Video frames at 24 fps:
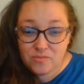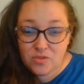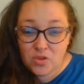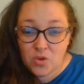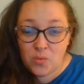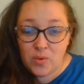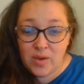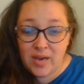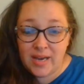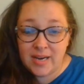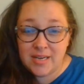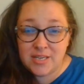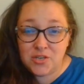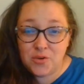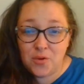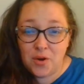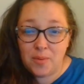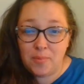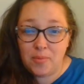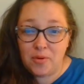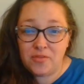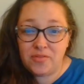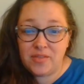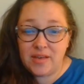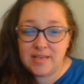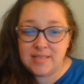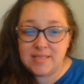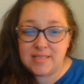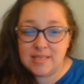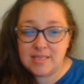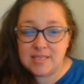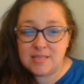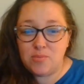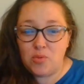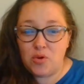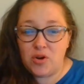we got to do our birthdays
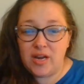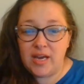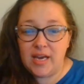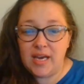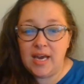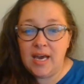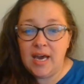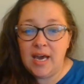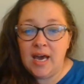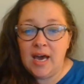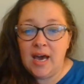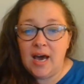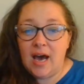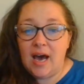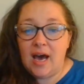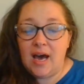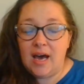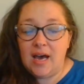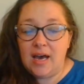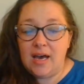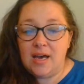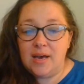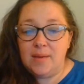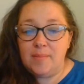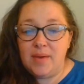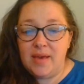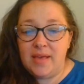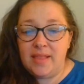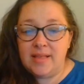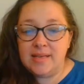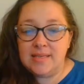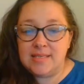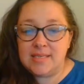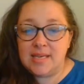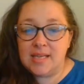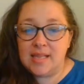this morning. In
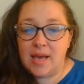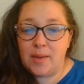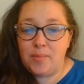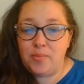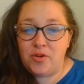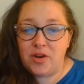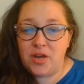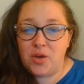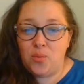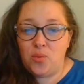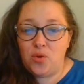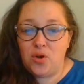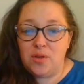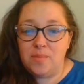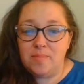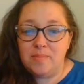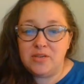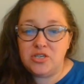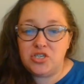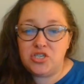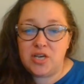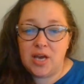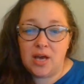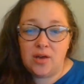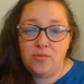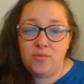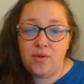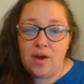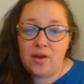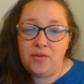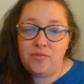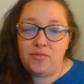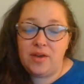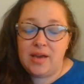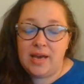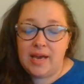the celebrity world, Michelle
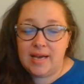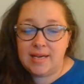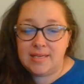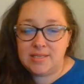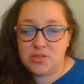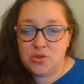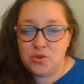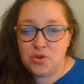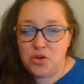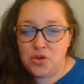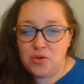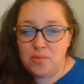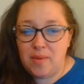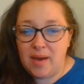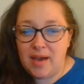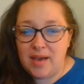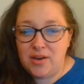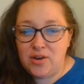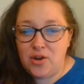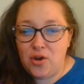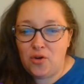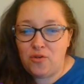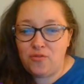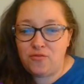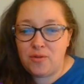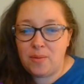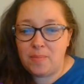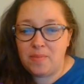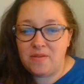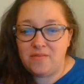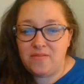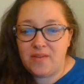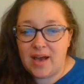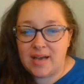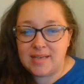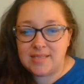Rodriguez, who you might know from
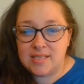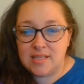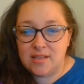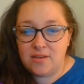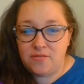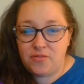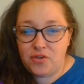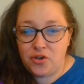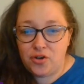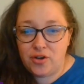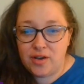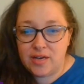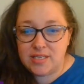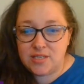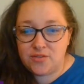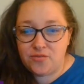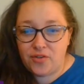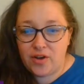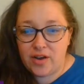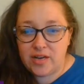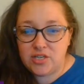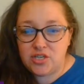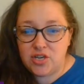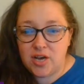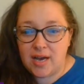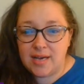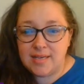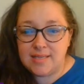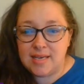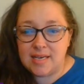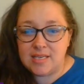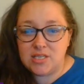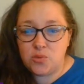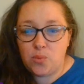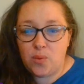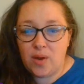the Fast and the Furious franchise,
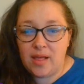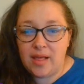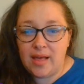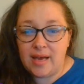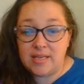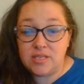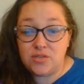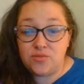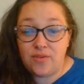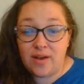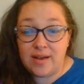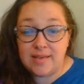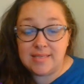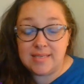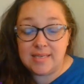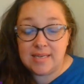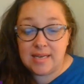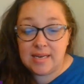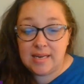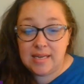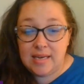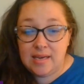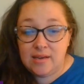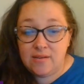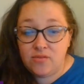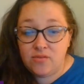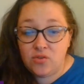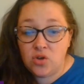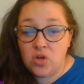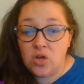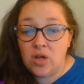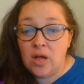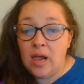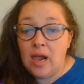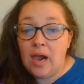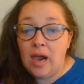as well as Resident
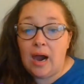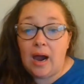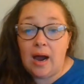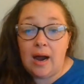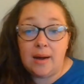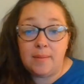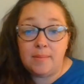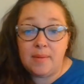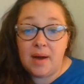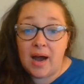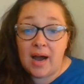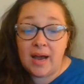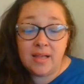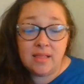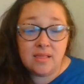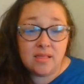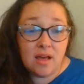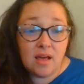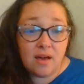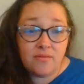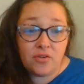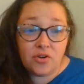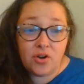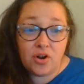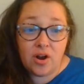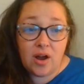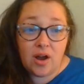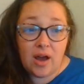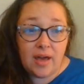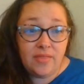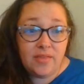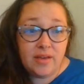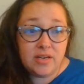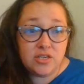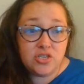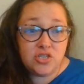Evil. I love her.
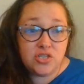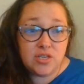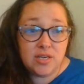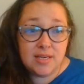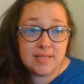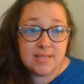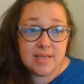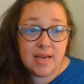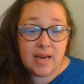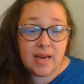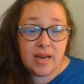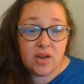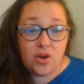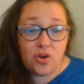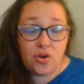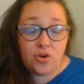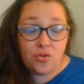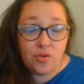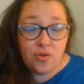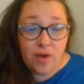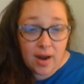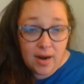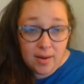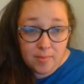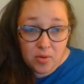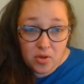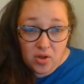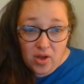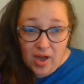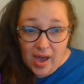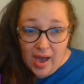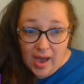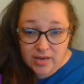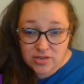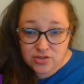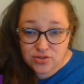I think she is an incredible
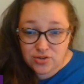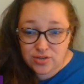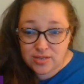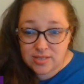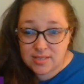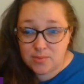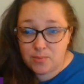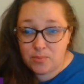actress,